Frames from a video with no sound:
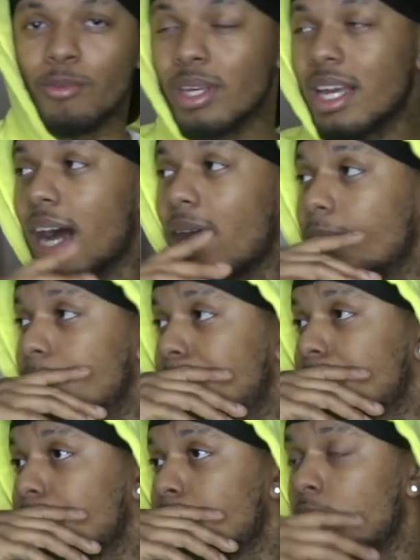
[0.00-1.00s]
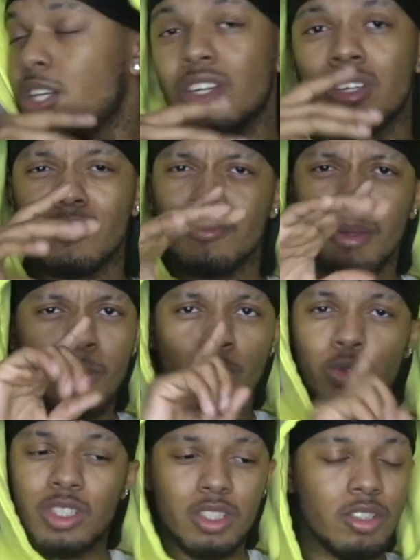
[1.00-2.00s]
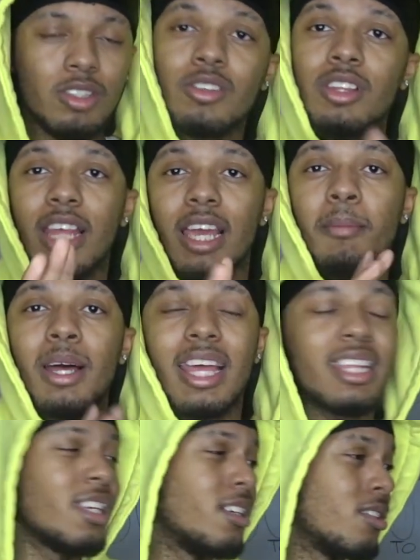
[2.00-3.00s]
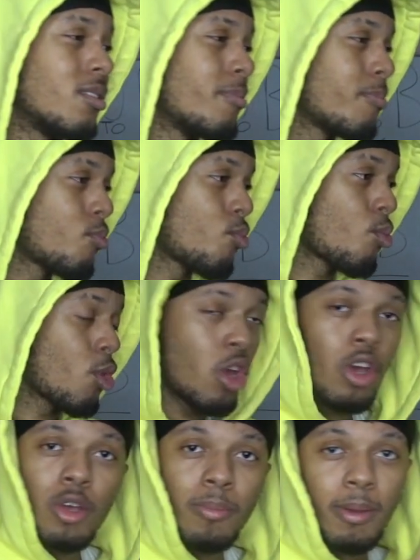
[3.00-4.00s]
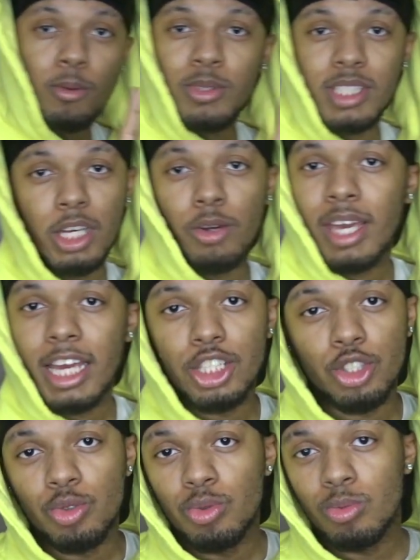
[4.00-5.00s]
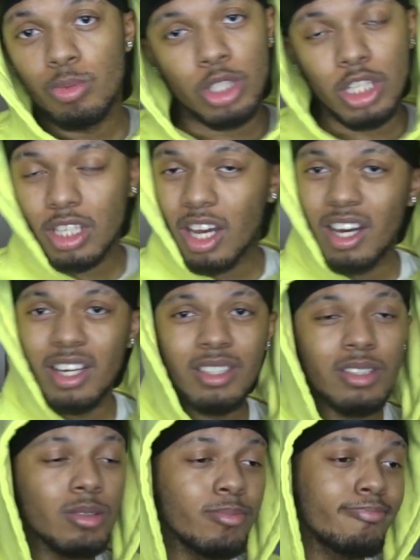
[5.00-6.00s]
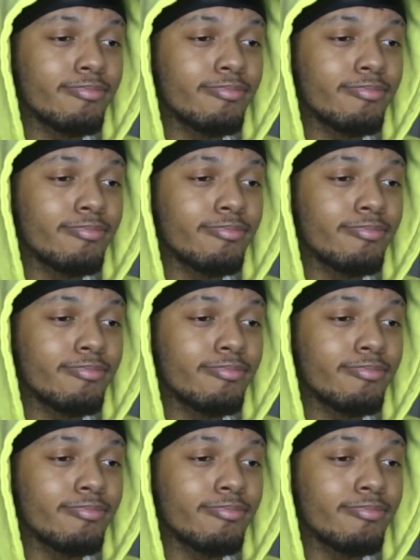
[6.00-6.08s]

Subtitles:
We got People think about it like this. People tailgate you just cause.